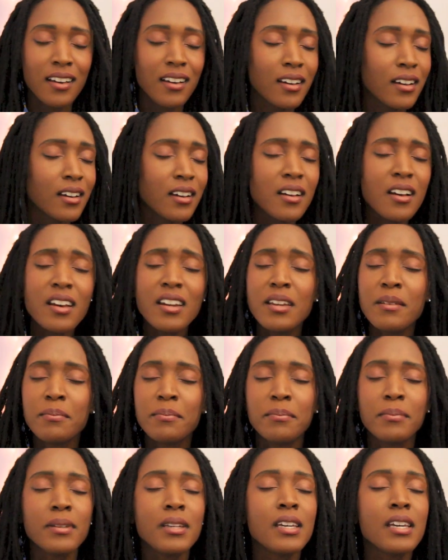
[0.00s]
Could
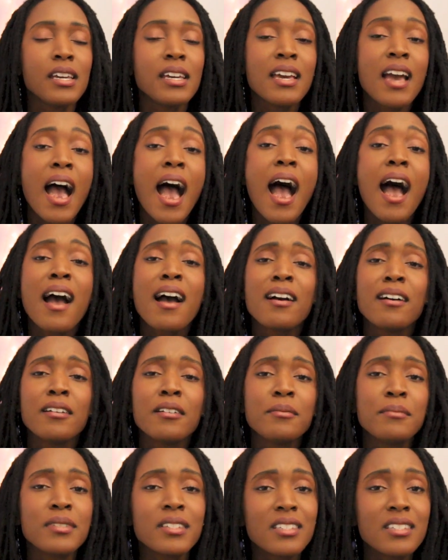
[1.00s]
it be
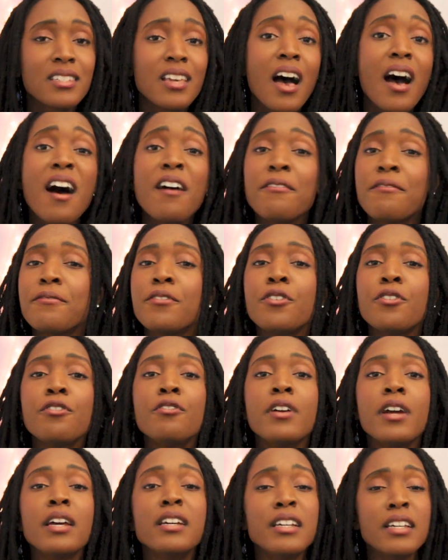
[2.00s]
I'm
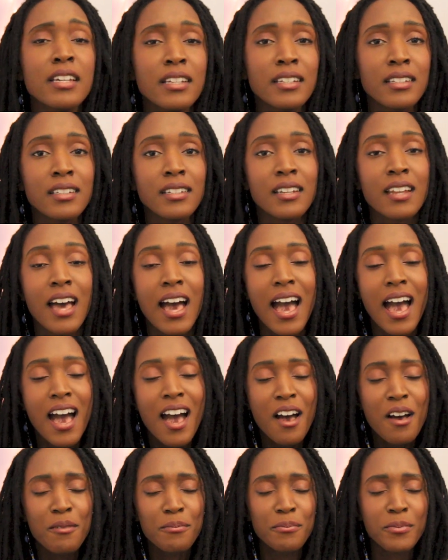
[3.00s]
suffering
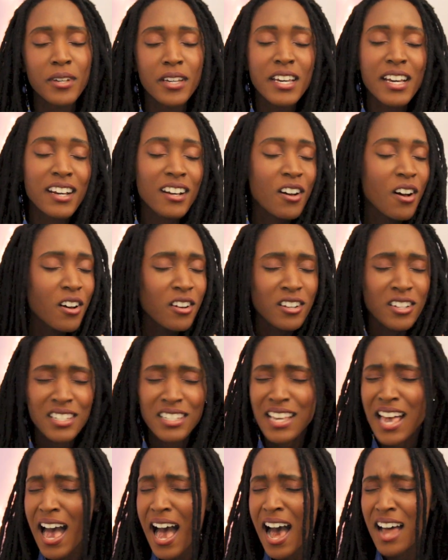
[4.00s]

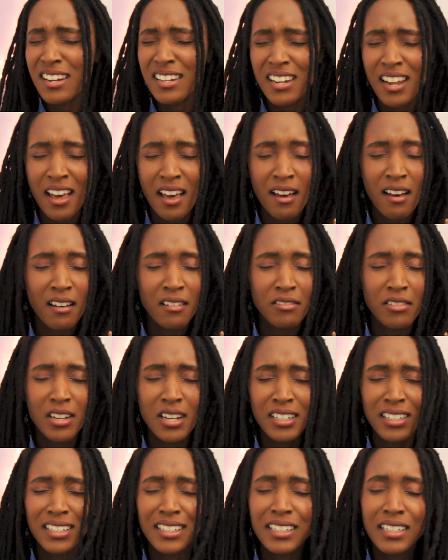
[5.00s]
because I
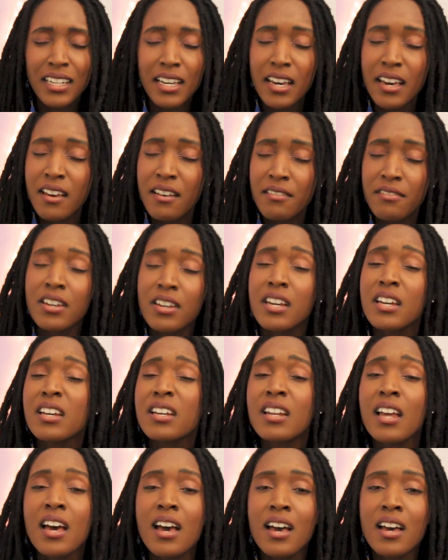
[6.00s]
never give
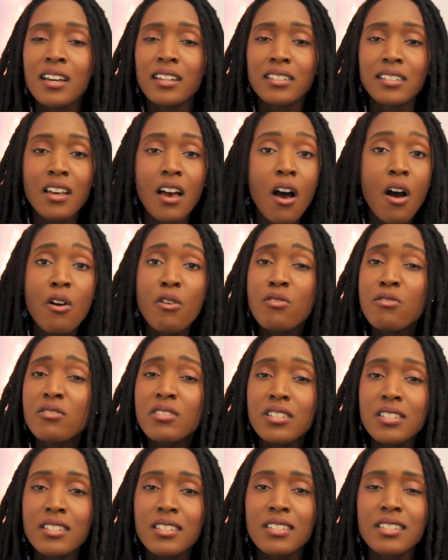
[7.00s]
in?
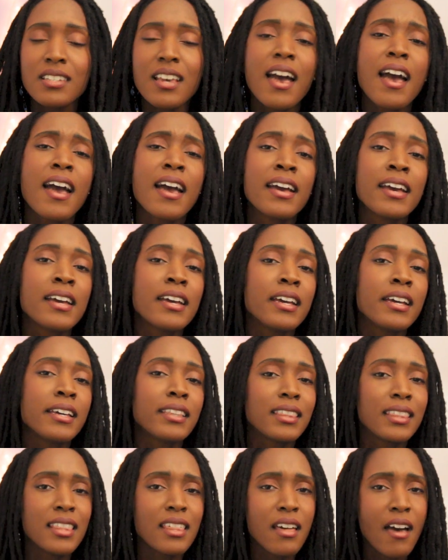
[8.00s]
Don't
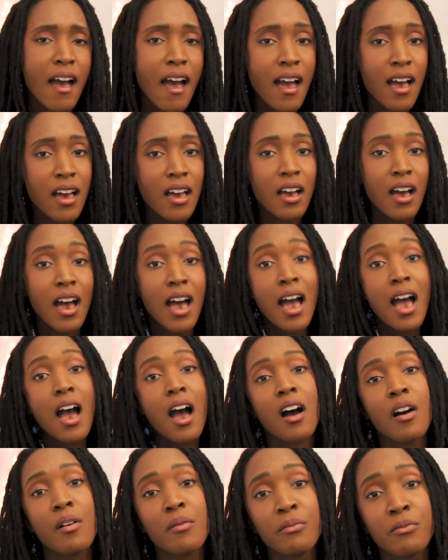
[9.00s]
say that
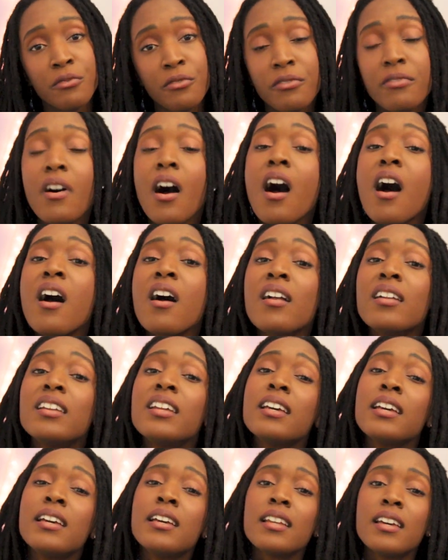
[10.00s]
I'm
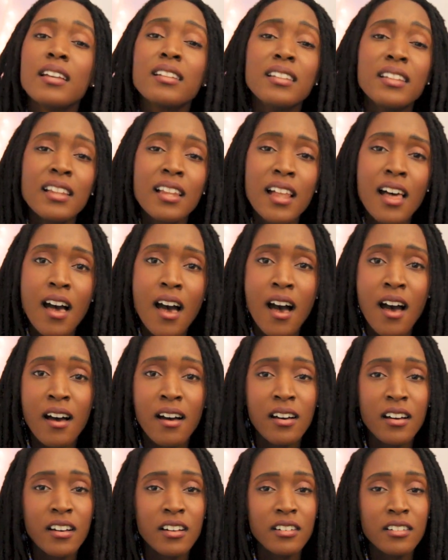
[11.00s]
falling in
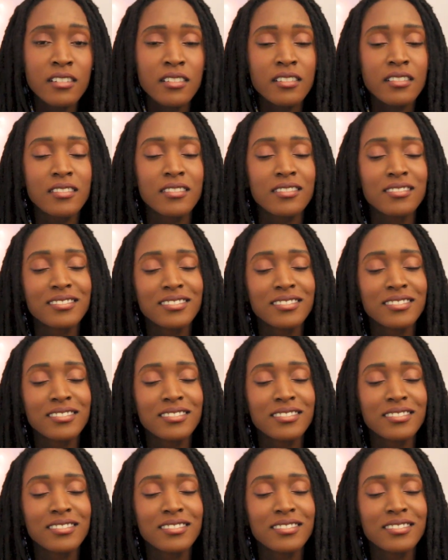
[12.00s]
love,